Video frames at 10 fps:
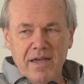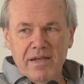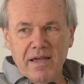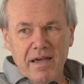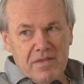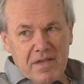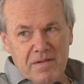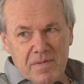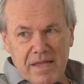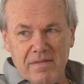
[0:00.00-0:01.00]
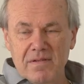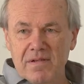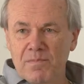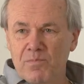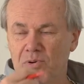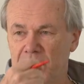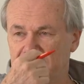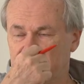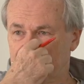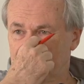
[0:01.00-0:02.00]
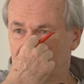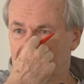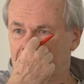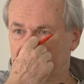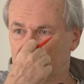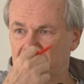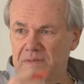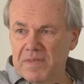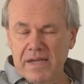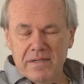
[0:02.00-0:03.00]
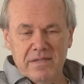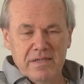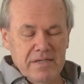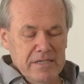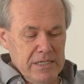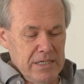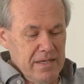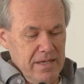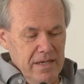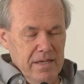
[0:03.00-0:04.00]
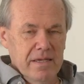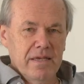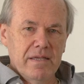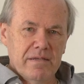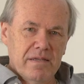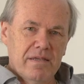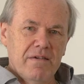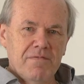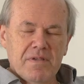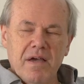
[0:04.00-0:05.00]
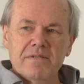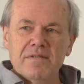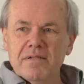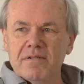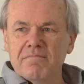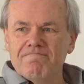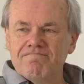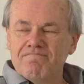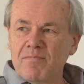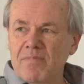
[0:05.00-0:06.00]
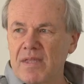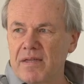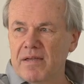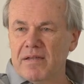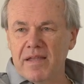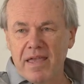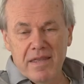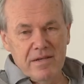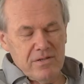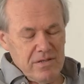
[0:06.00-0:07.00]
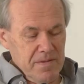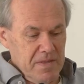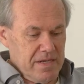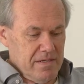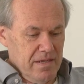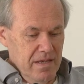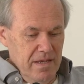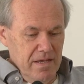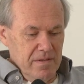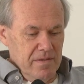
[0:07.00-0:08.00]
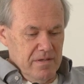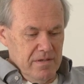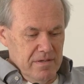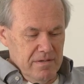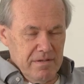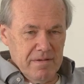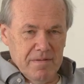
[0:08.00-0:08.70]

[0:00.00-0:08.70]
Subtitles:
And I think that's an important issue, because that it gives us an hint that the